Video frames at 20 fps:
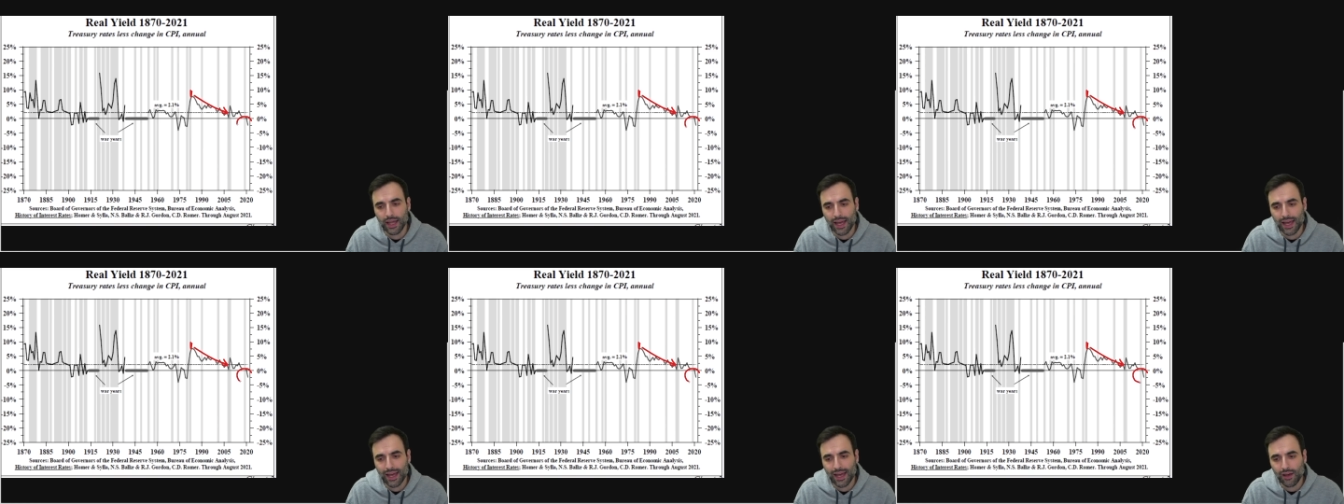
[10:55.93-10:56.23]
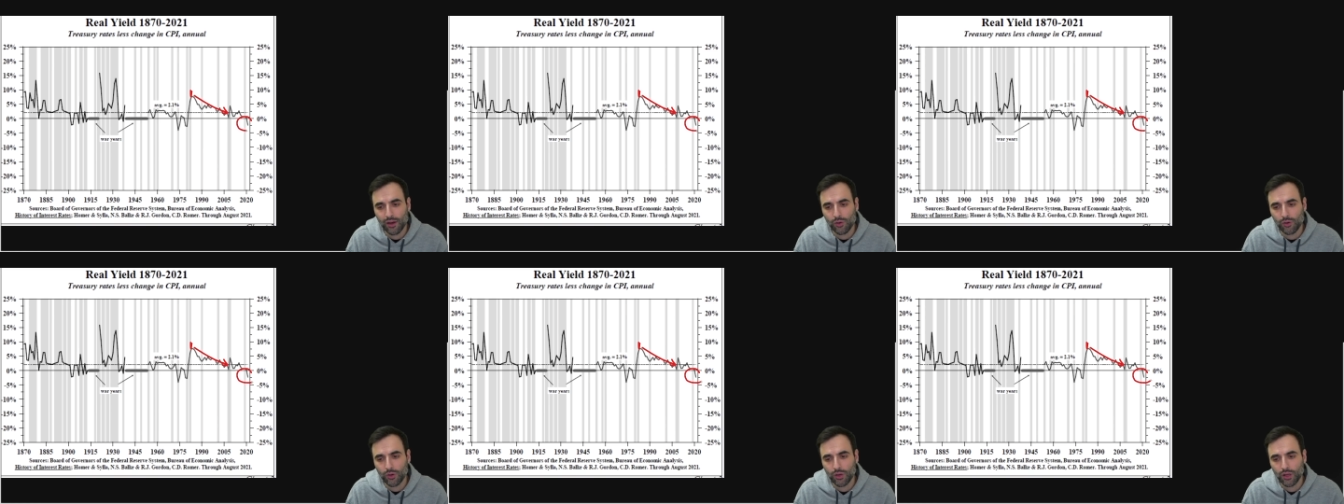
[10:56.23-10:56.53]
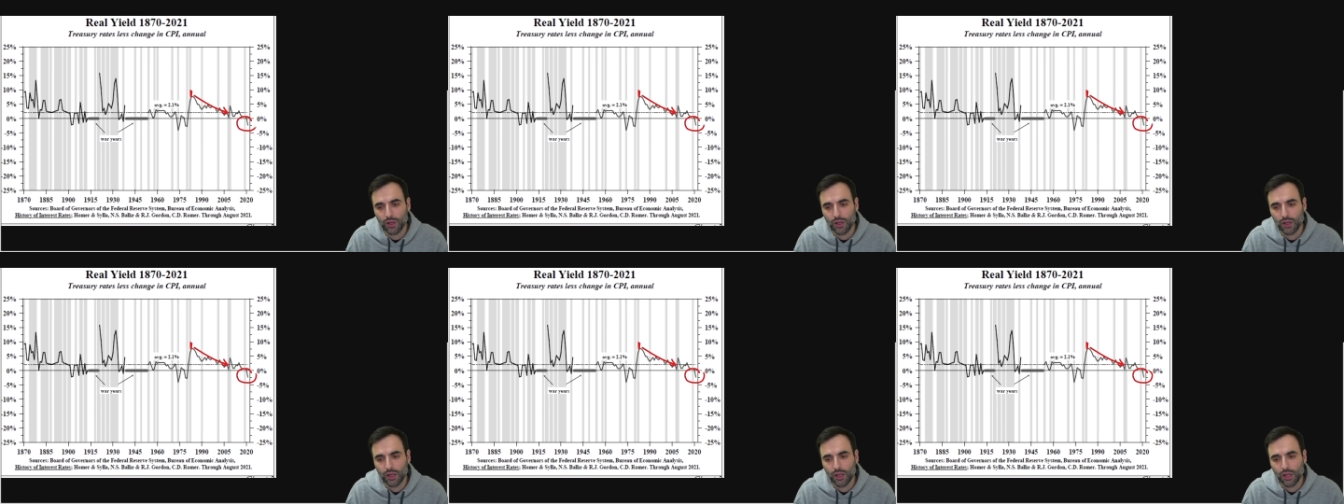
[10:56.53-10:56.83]

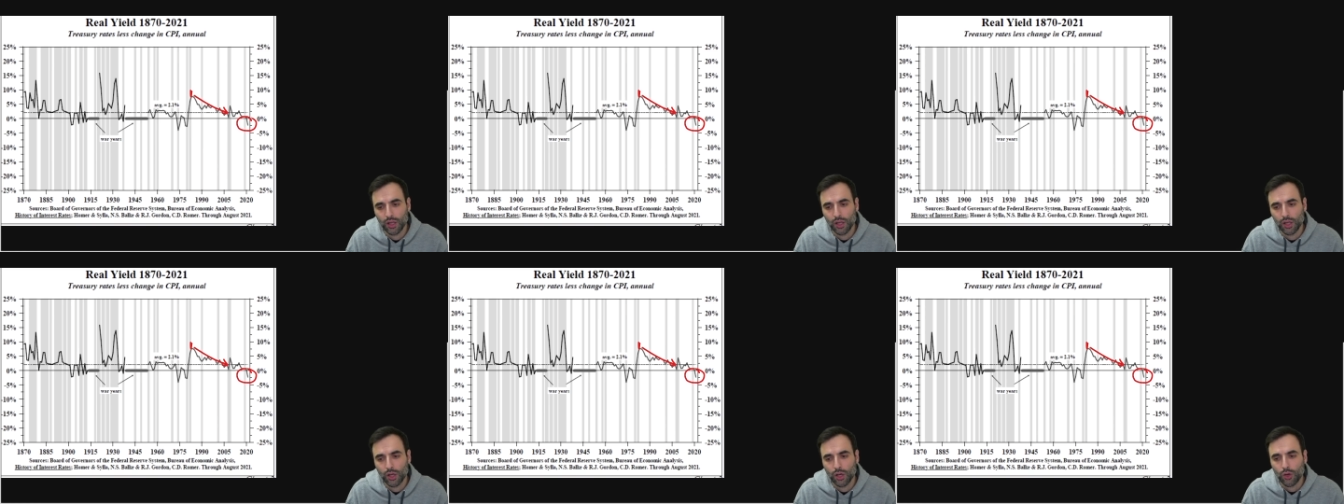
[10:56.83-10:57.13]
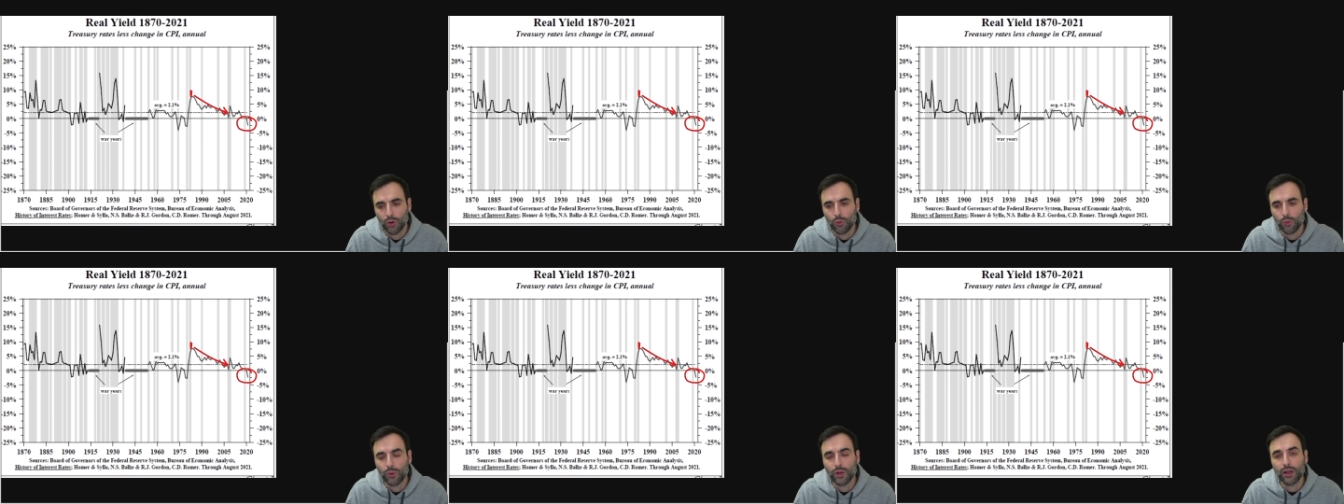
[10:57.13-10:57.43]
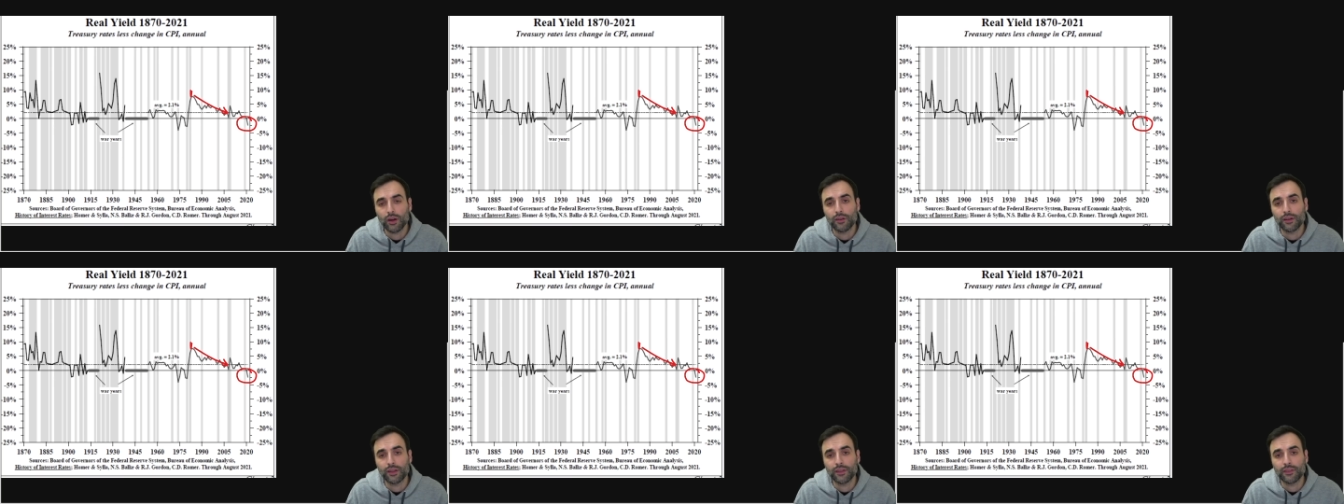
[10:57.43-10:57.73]
Now
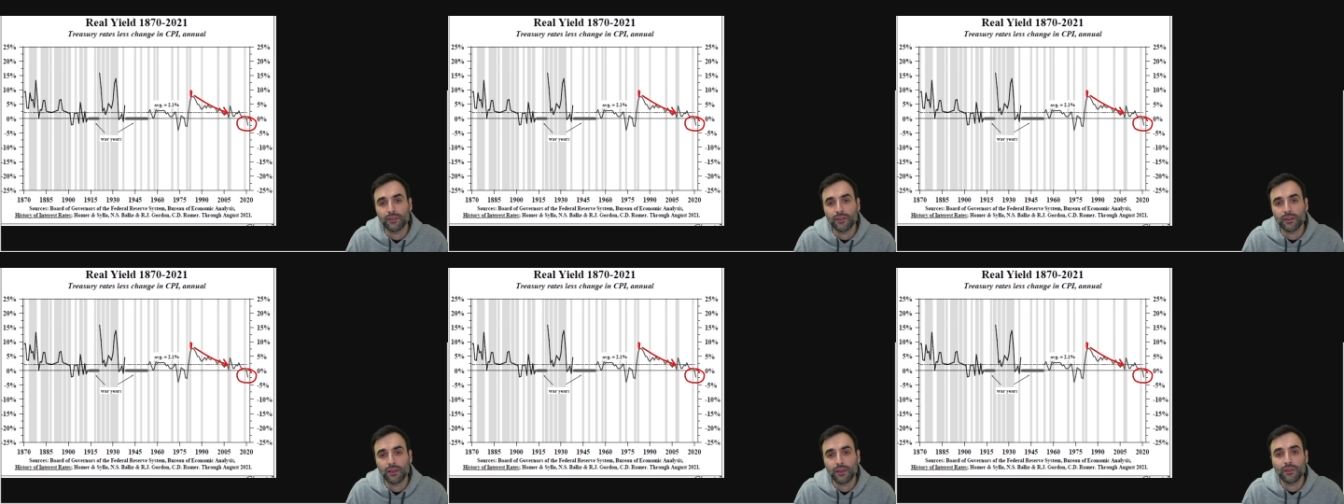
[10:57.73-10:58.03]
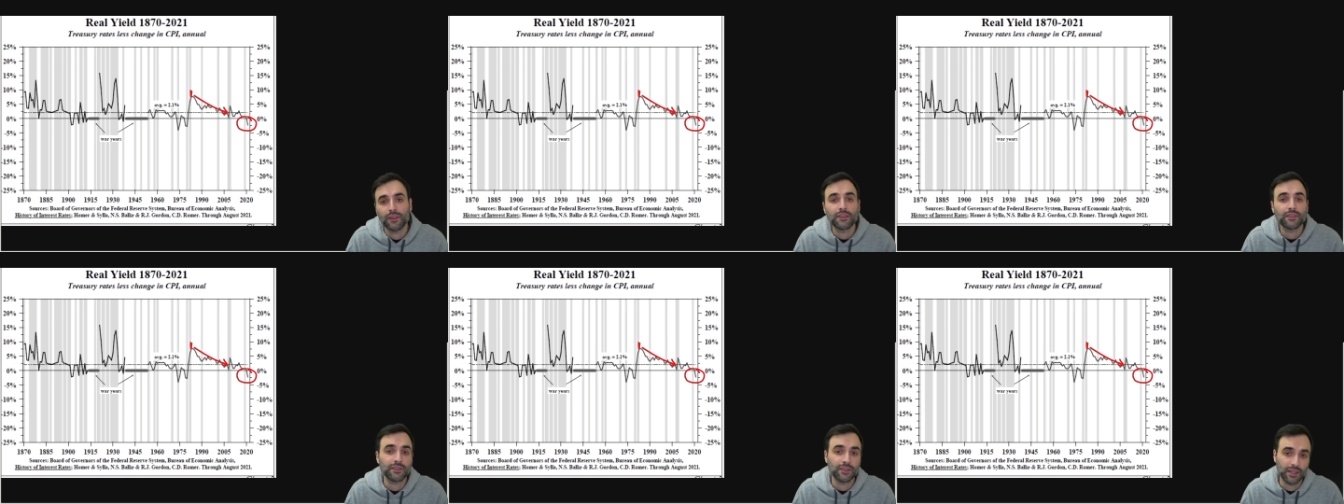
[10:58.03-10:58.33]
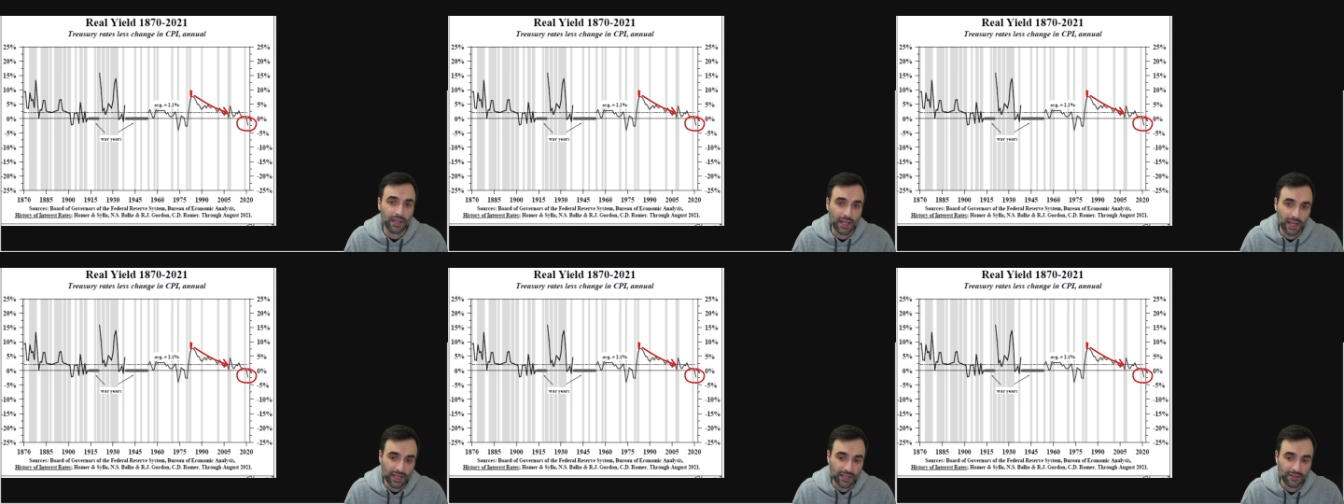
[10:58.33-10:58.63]
we are in this
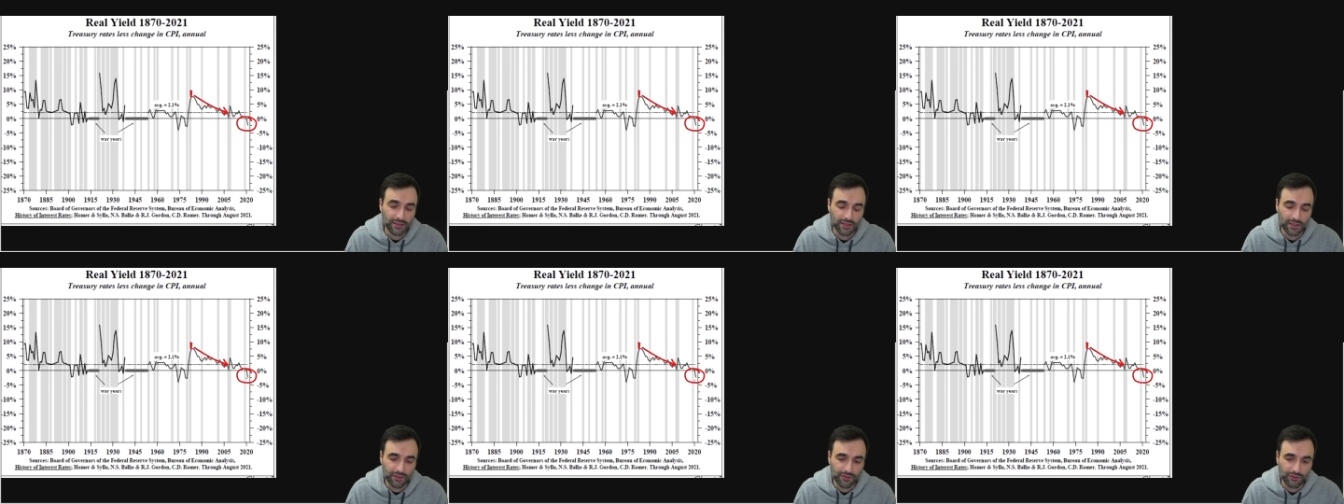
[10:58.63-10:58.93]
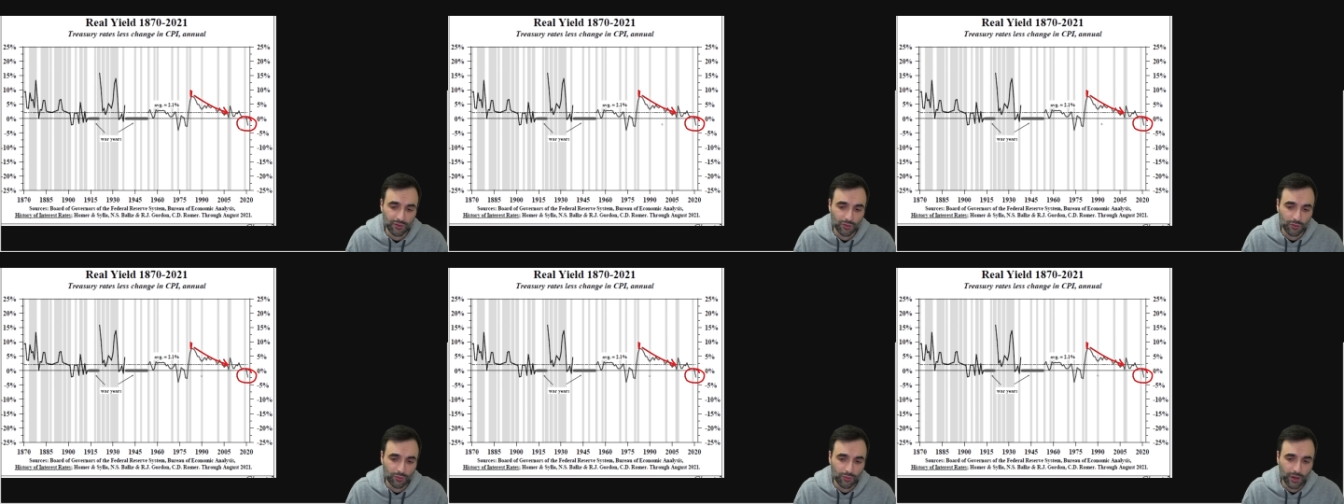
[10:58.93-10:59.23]
negative